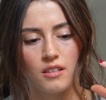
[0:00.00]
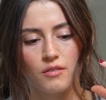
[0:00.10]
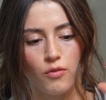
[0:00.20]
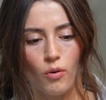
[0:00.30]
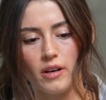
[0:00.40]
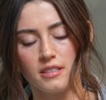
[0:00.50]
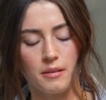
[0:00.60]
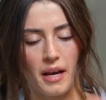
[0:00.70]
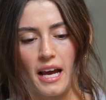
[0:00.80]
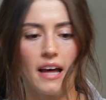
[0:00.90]
voice
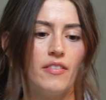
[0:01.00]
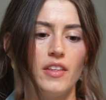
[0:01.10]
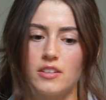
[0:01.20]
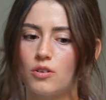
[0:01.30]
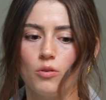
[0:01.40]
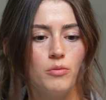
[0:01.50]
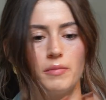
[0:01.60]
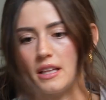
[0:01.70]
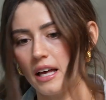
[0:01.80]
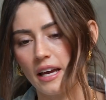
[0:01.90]
in my head that told
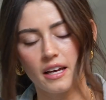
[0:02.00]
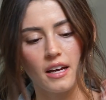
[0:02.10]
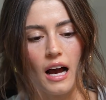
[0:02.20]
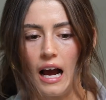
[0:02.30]
me like